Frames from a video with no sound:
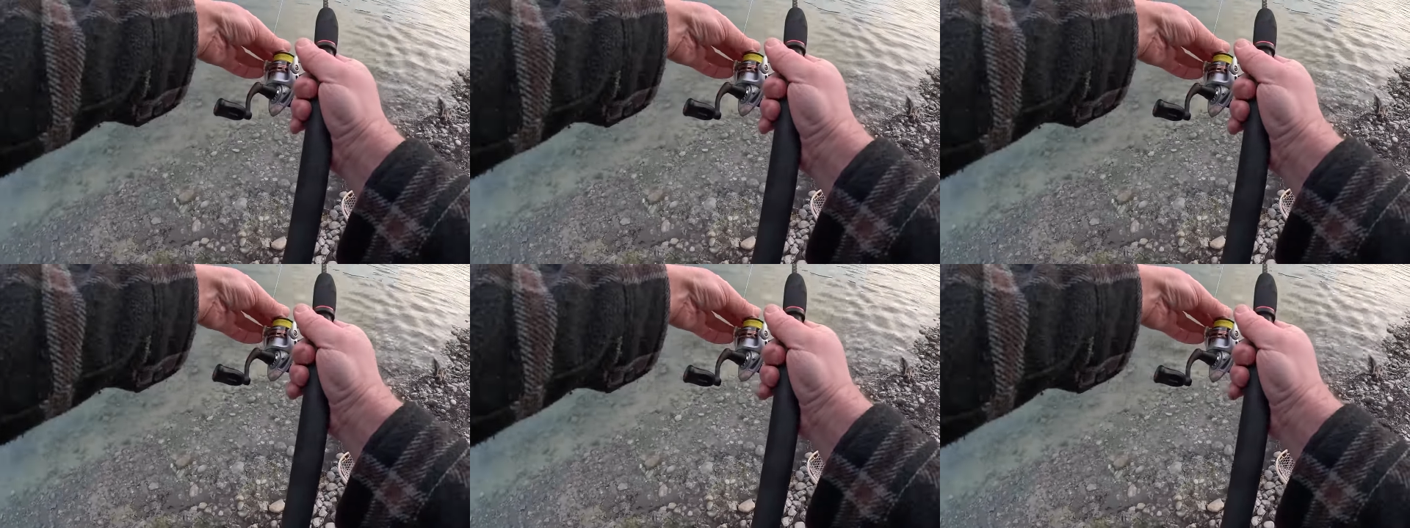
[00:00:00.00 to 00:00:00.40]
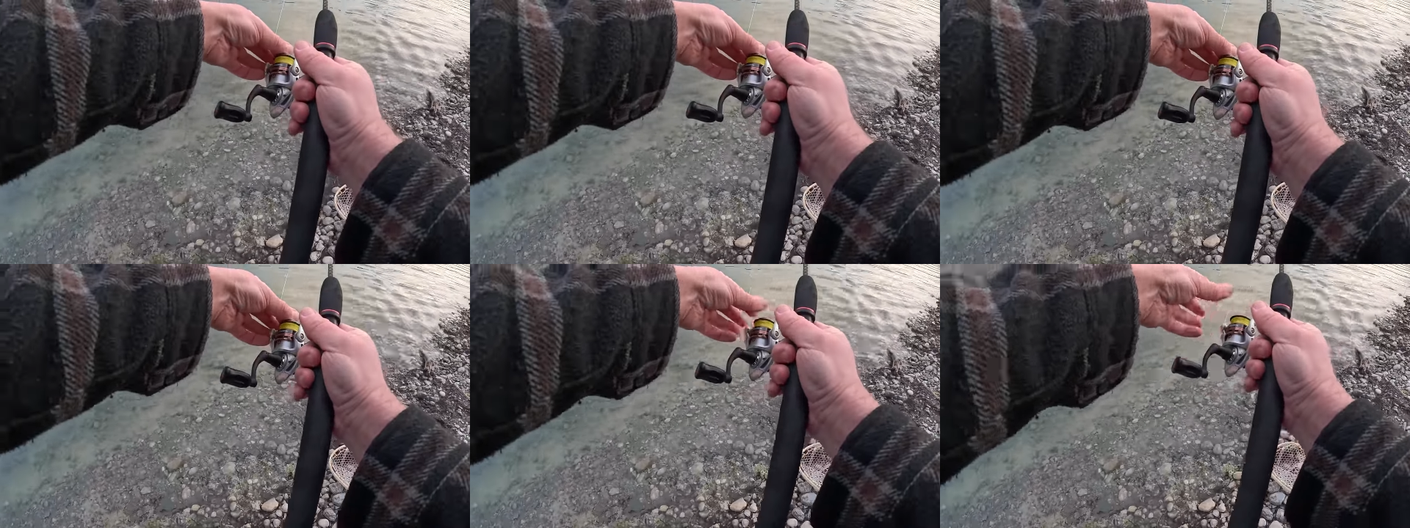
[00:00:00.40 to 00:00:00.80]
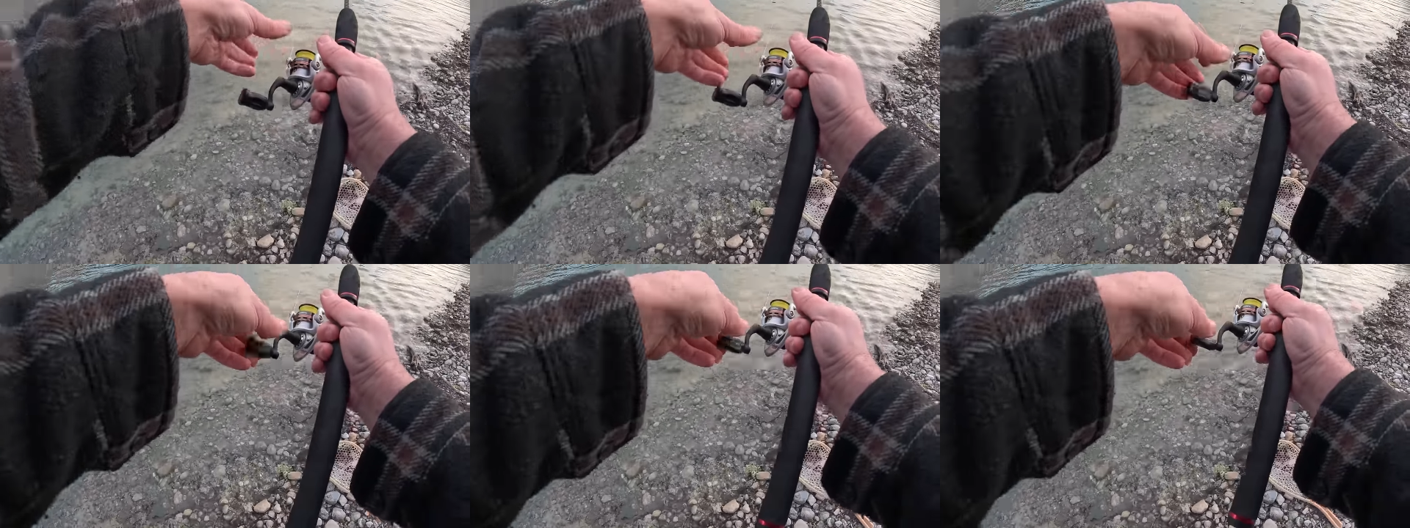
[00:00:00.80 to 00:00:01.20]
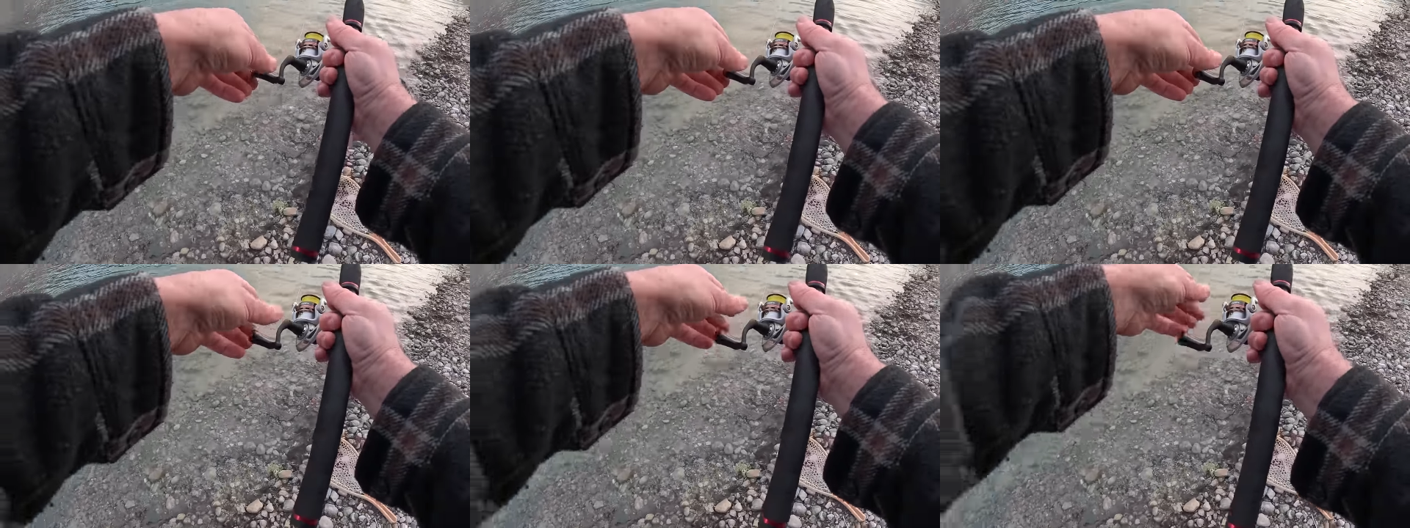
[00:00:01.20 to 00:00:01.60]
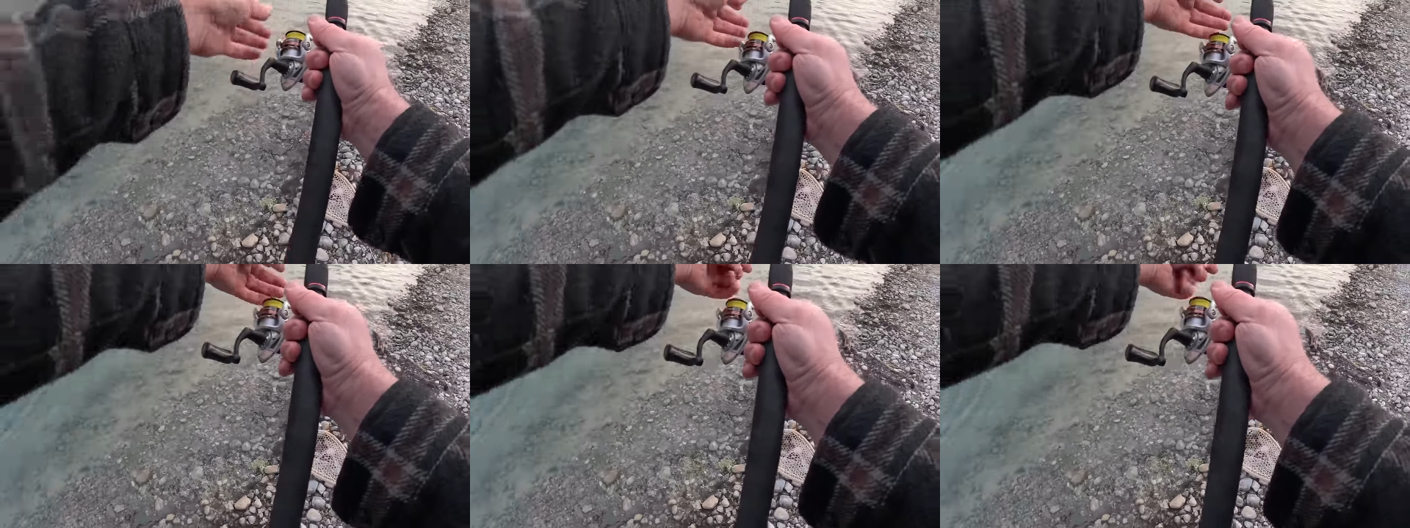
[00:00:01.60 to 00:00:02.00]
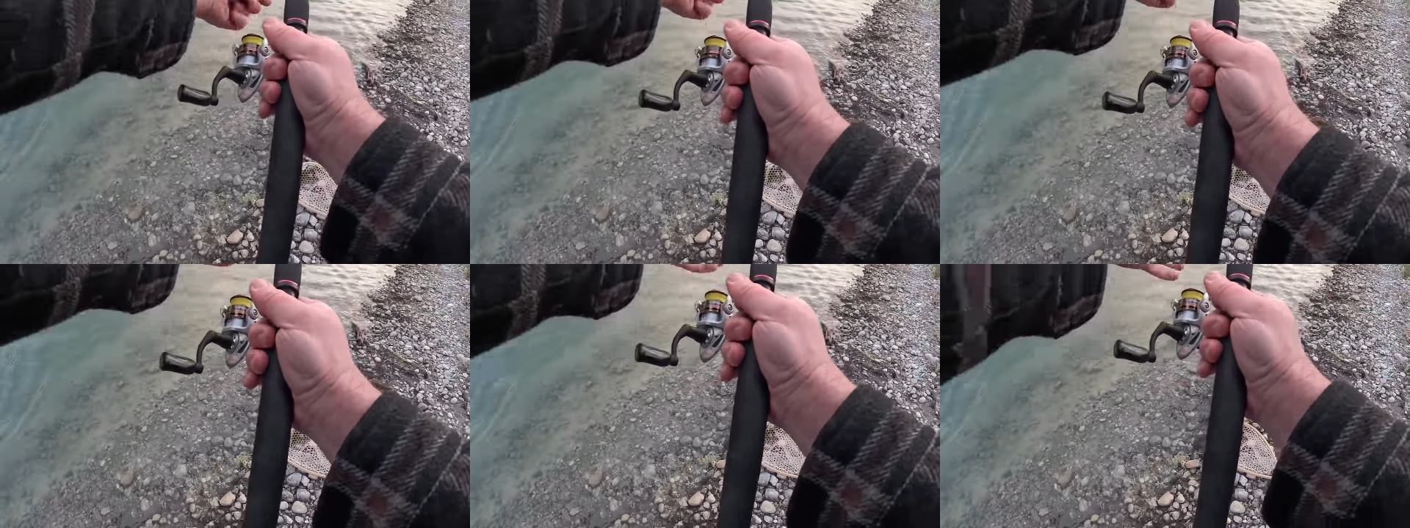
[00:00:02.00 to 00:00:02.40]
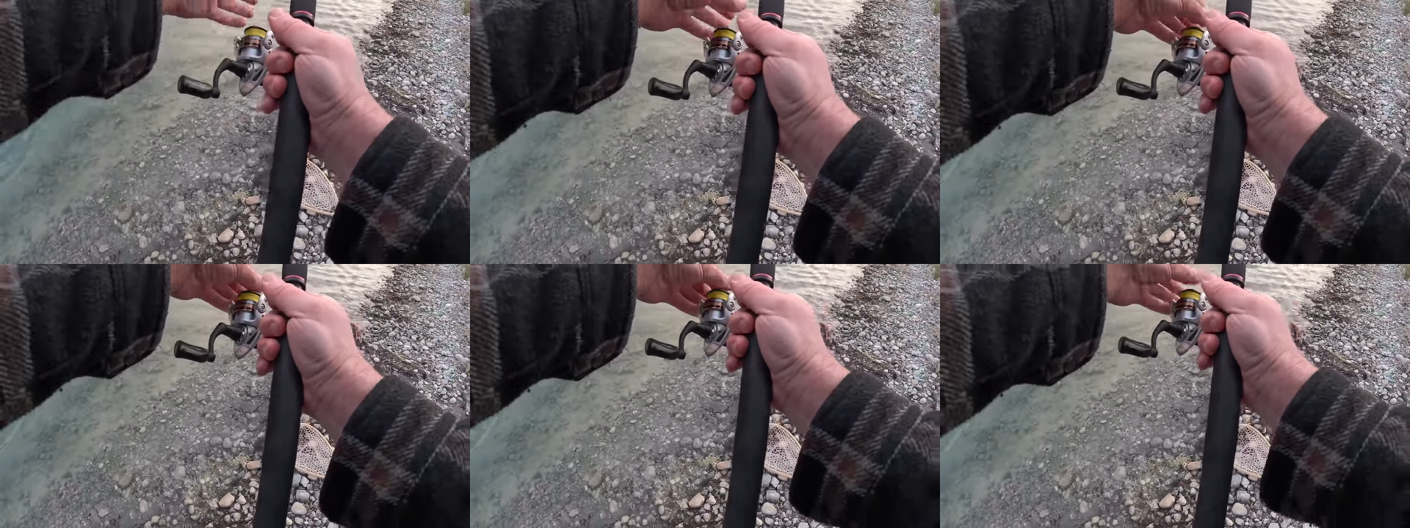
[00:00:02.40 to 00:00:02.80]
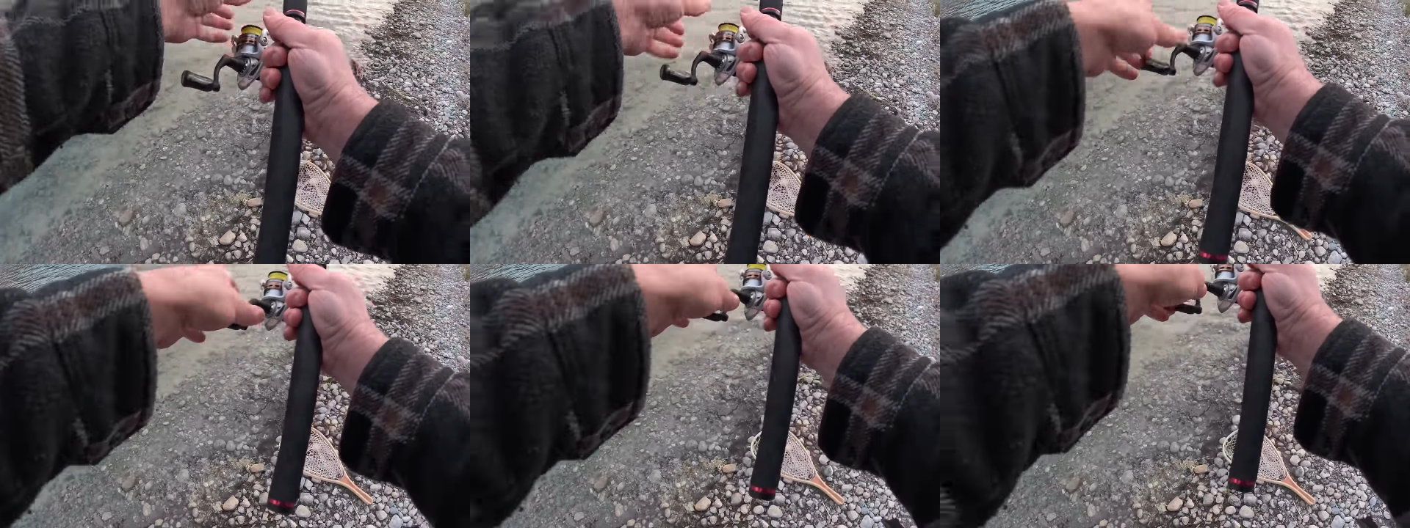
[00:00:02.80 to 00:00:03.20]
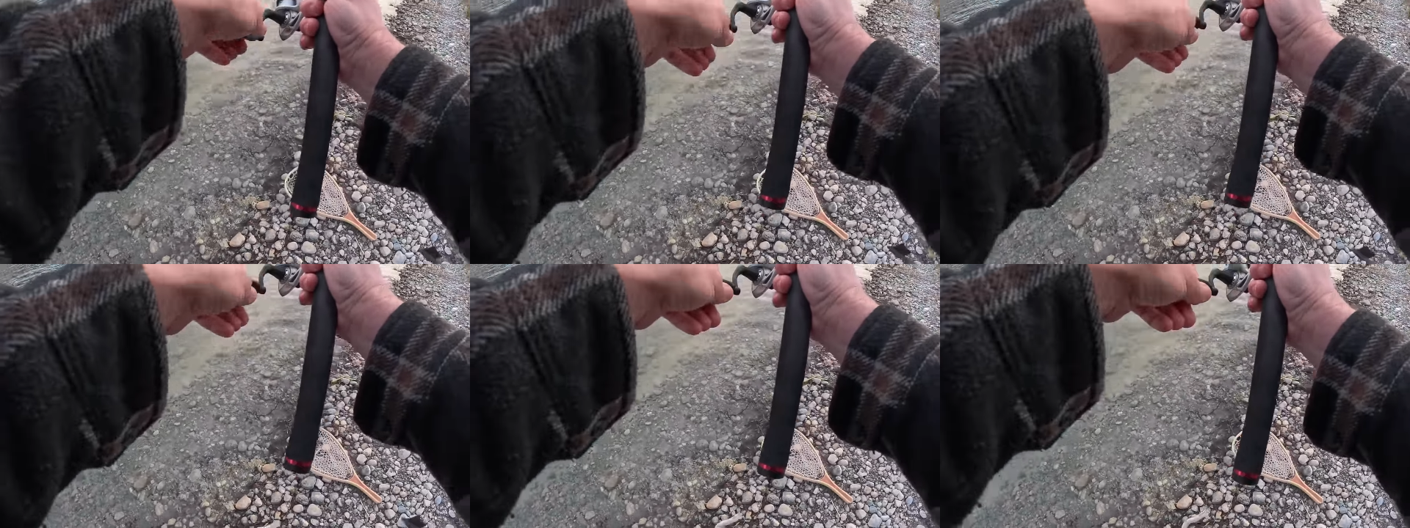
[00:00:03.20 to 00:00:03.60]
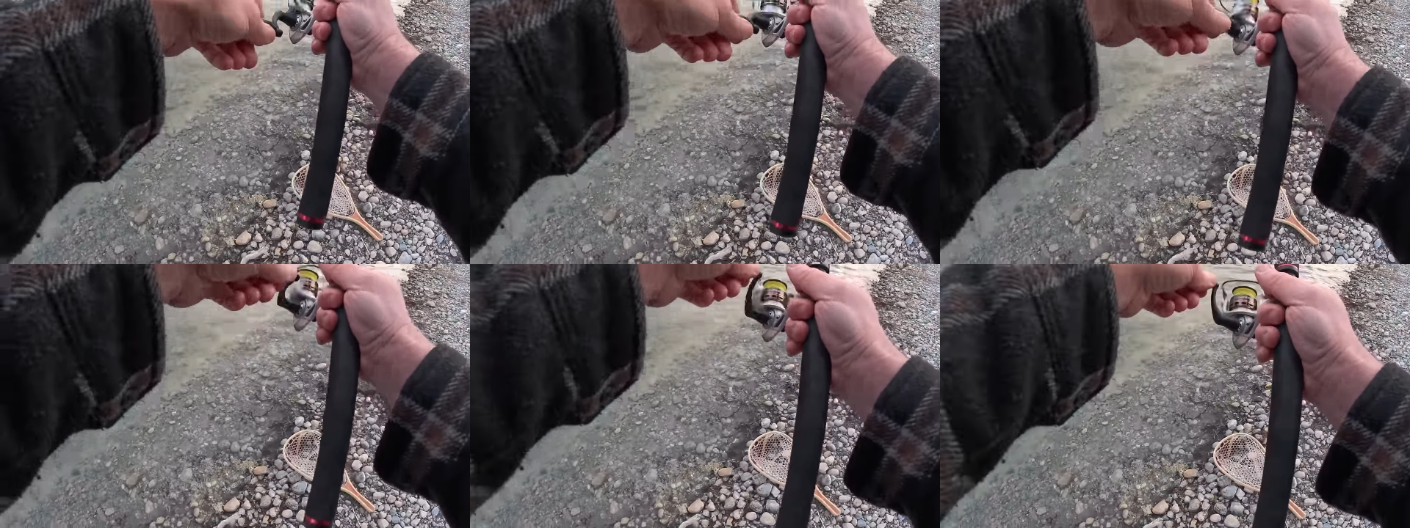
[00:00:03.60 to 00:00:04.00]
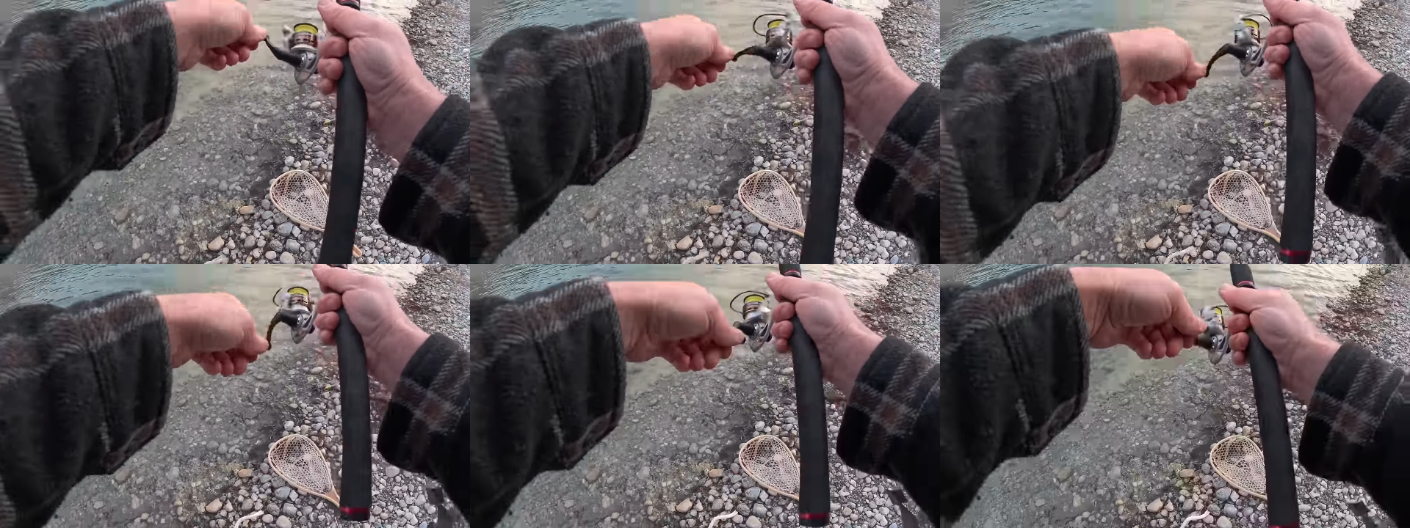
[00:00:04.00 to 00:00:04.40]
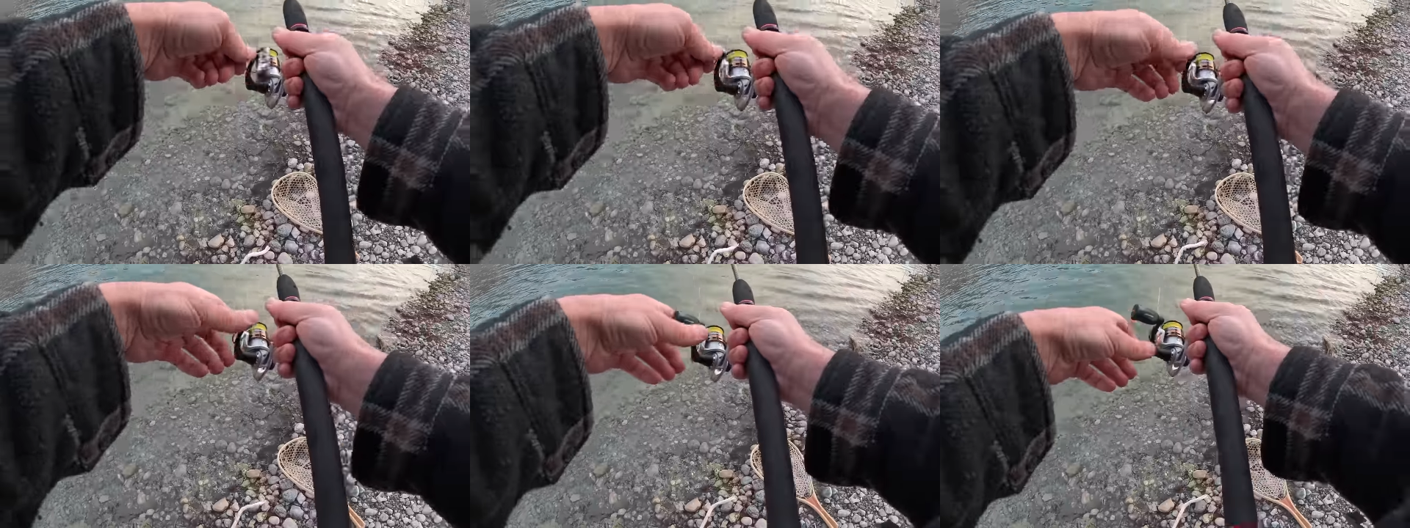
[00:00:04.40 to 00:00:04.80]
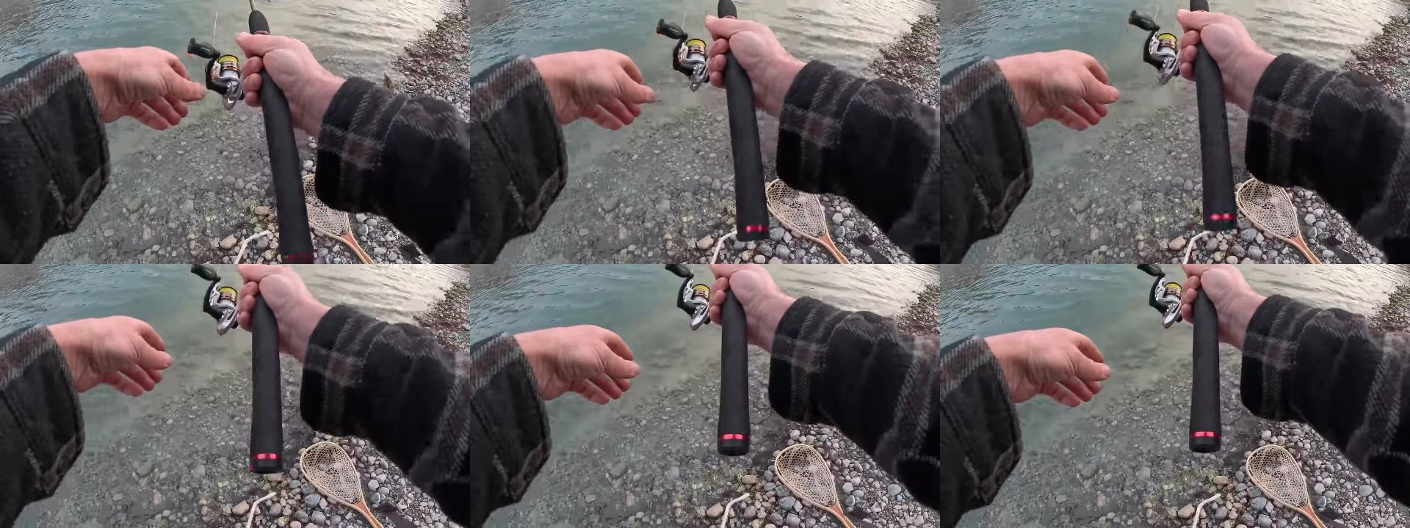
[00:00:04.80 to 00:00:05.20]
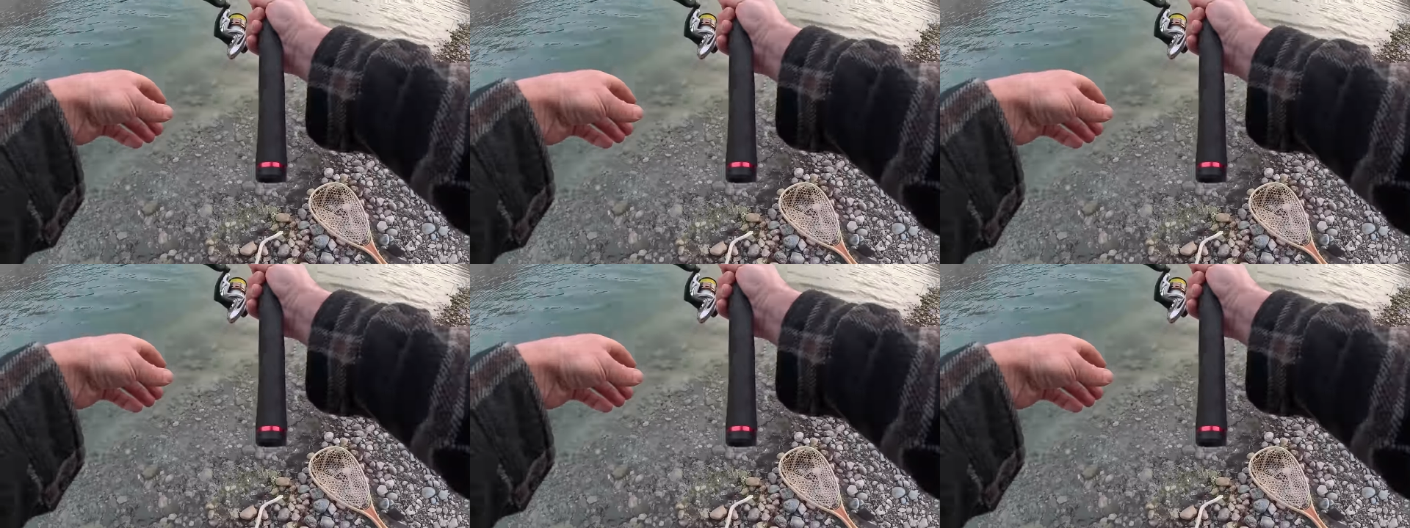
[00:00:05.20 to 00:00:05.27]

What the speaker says: No face is visible, so there are no lips to read.